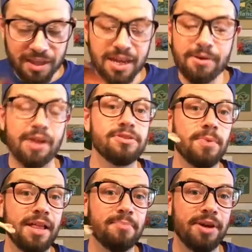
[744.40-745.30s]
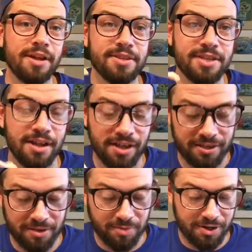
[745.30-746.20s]
There we go, so while I'm putting on the
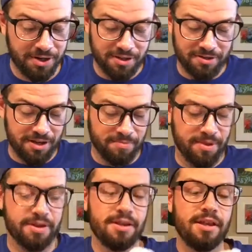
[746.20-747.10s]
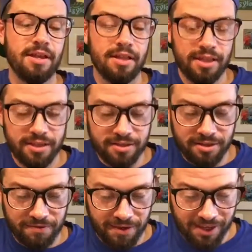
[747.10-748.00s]
stockings, I'll put her other top on. Let's
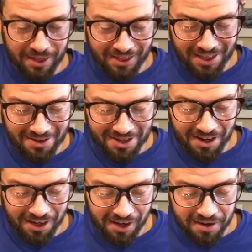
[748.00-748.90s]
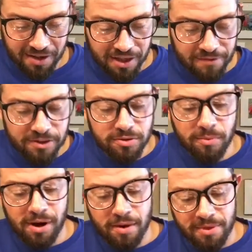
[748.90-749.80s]
see if I can get this other stocking on. First one
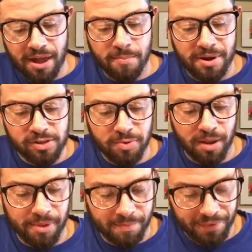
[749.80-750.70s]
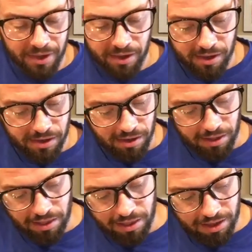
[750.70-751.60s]
went on without much problem.
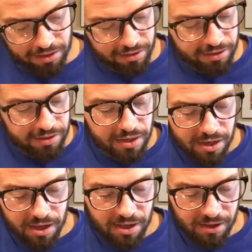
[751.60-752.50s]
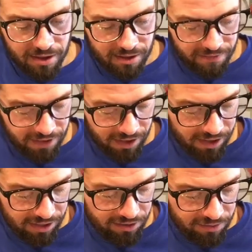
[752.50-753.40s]
Let's see if I can
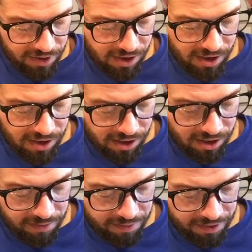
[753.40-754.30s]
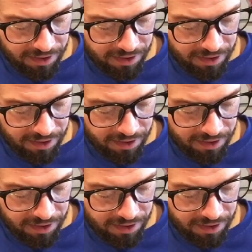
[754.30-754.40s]
get this one up.